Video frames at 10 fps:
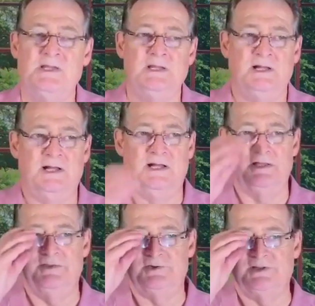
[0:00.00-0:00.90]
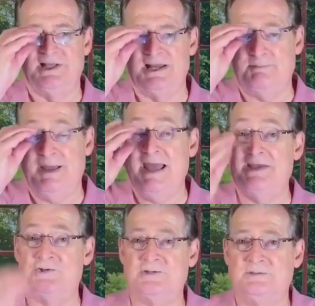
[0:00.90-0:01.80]
Uh, there's a lot of
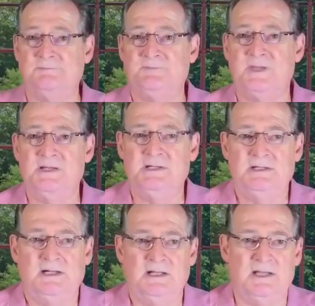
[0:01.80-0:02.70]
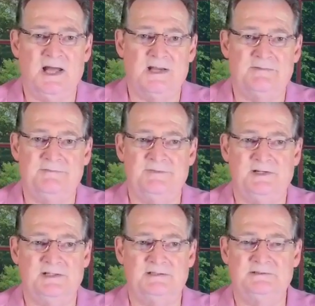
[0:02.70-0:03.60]
passion, a lot of
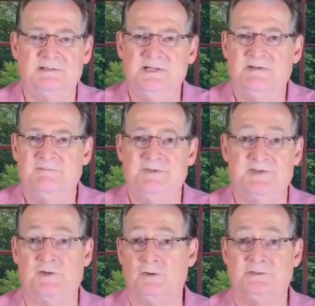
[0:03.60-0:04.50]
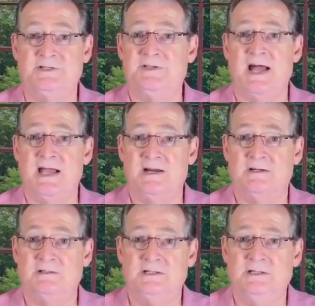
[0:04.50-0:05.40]
uh, physical
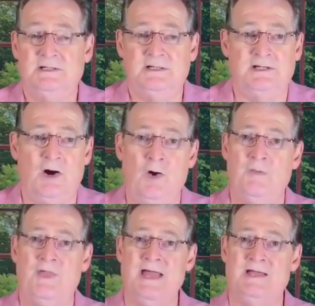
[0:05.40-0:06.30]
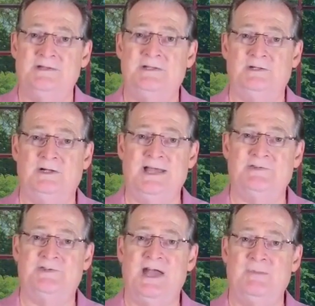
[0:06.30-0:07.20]
desire. Uh, all that, you know,
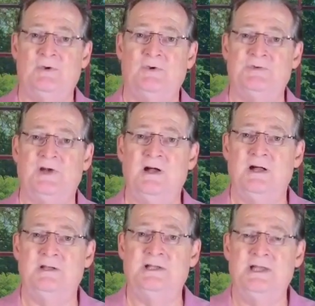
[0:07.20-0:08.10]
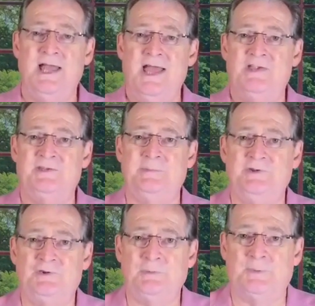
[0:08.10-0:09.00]
as time goes on, has to be
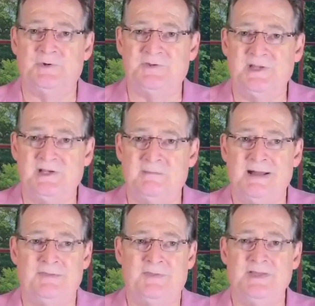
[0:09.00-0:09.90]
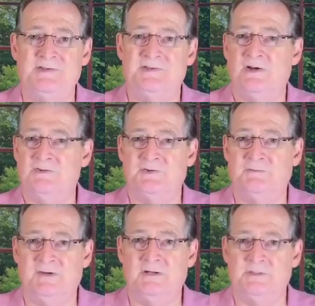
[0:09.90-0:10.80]
superseded about things that aren't so
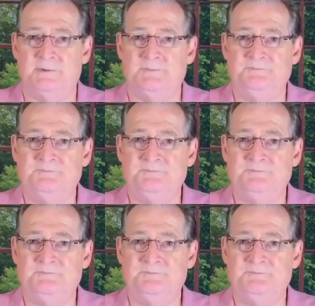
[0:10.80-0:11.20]
variable.